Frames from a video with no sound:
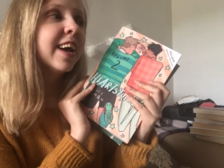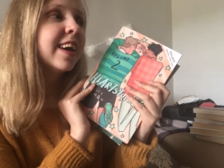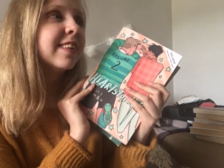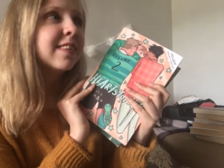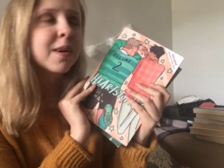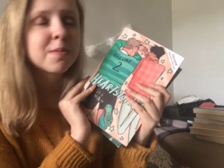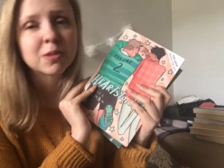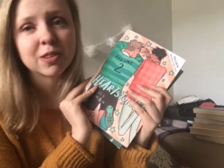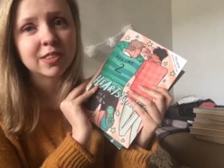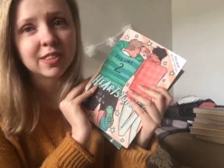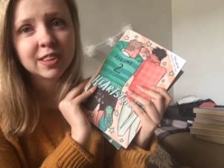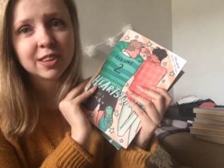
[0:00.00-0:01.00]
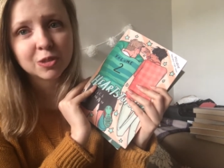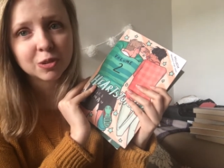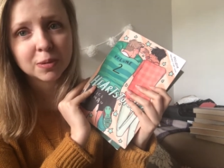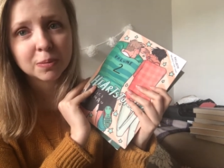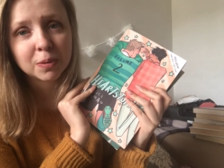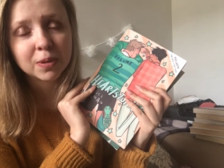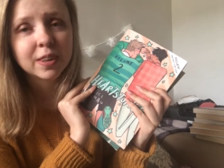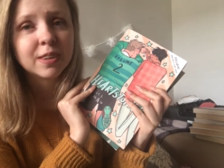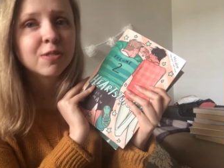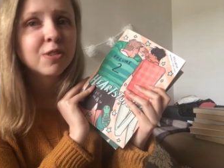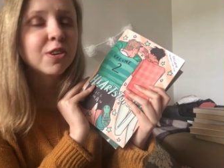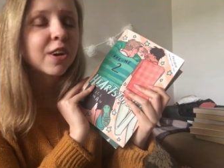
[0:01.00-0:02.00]
It's absolutely adorable.
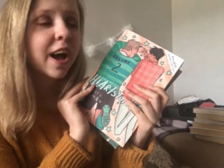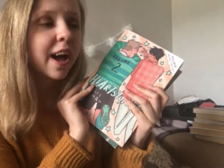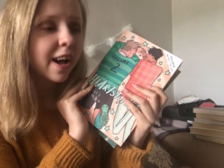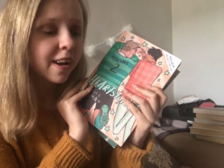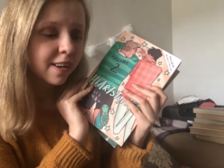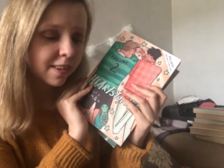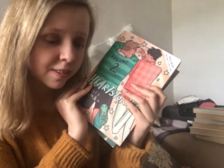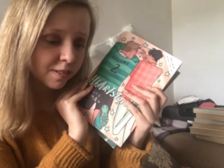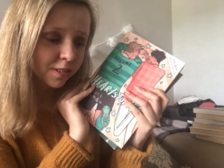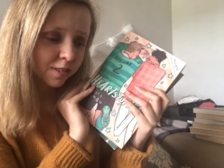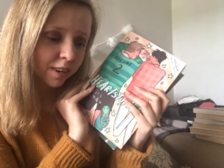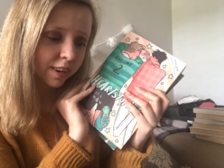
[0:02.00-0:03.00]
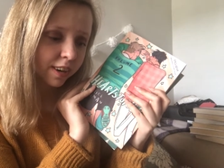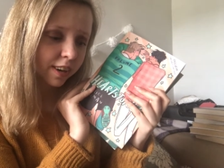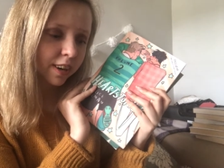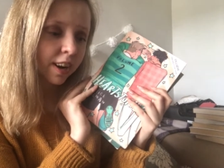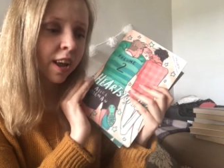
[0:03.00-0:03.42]
If you haven't read it,